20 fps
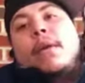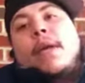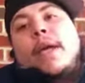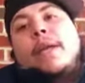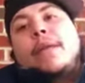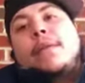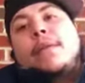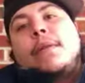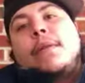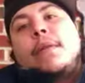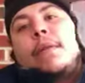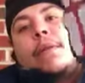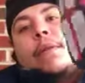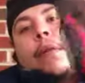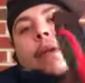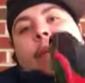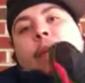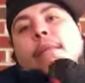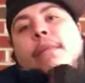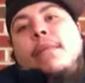that's it,
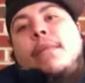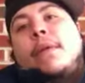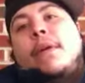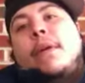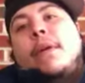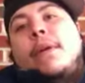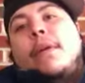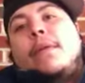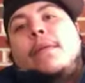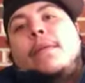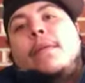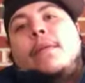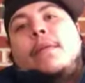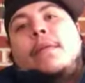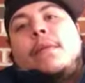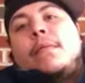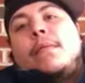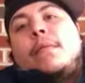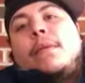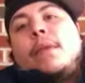man. Bred, you
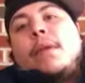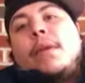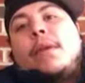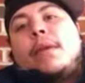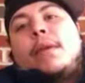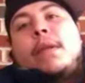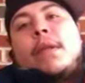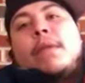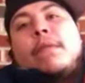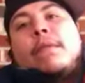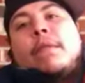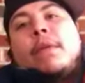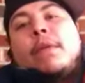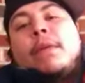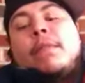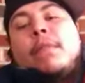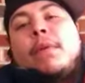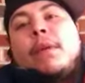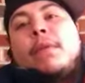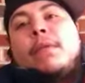know what I'm saying?
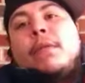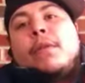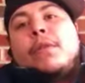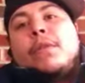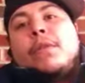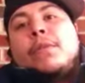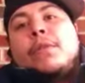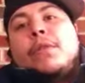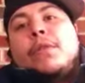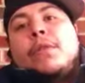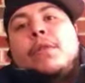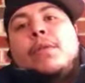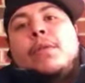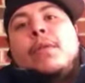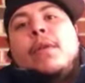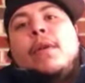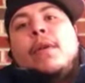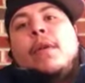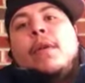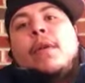Definitely a must-own
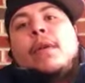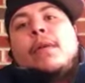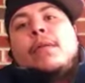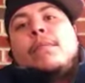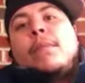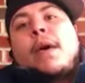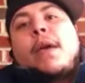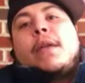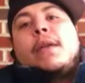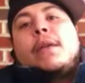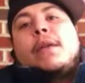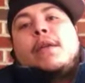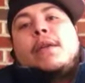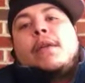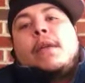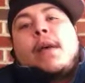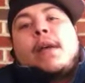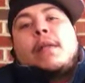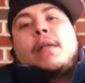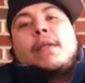shoe, because Mike did a
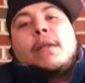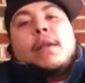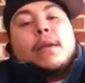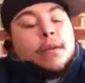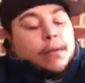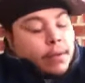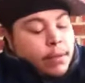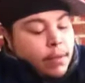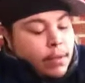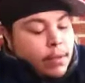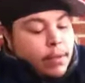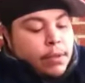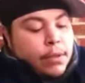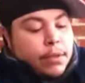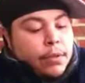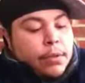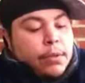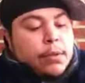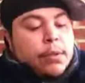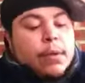lot of things in this
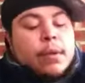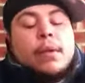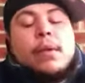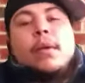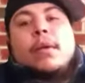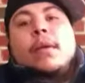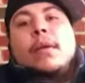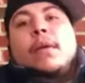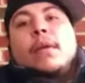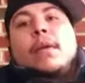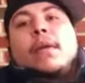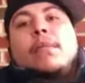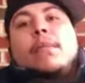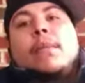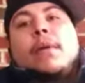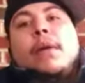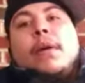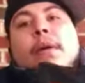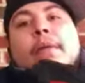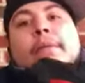shoe,
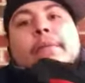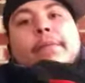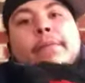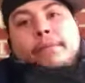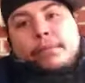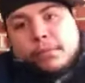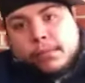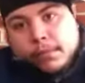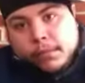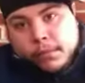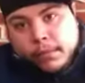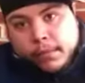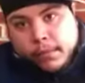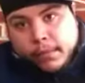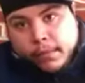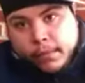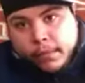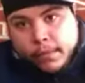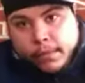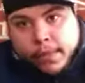but
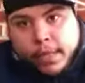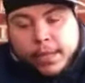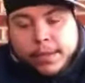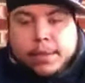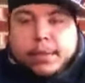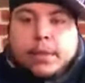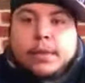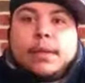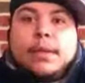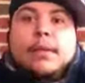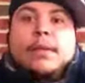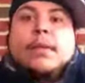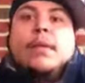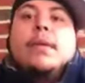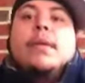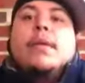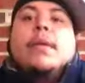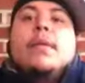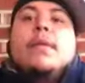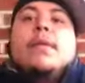that's it.
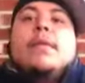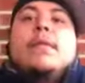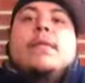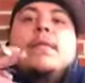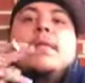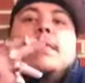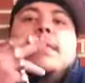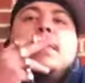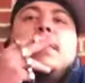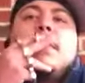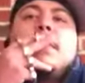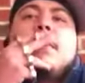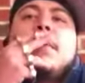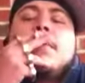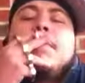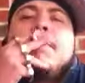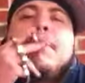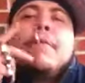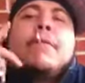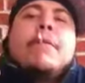Tone
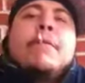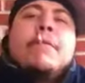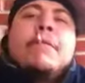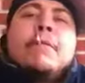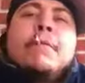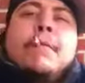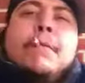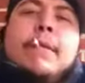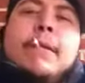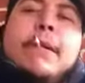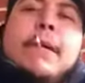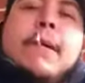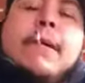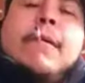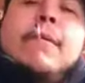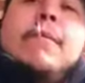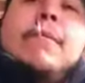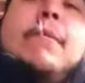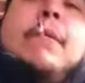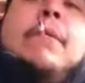Capone
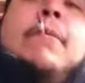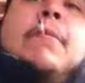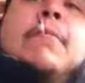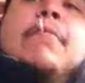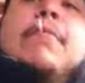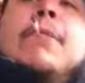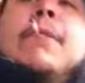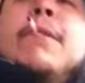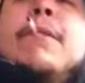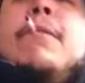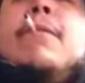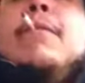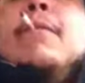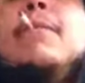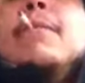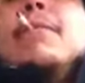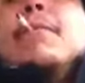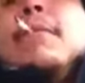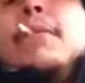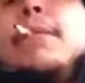out on the Bred
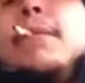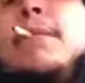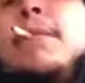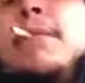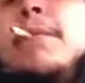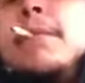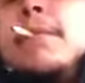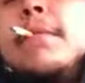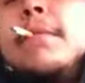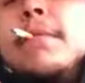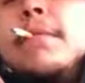13.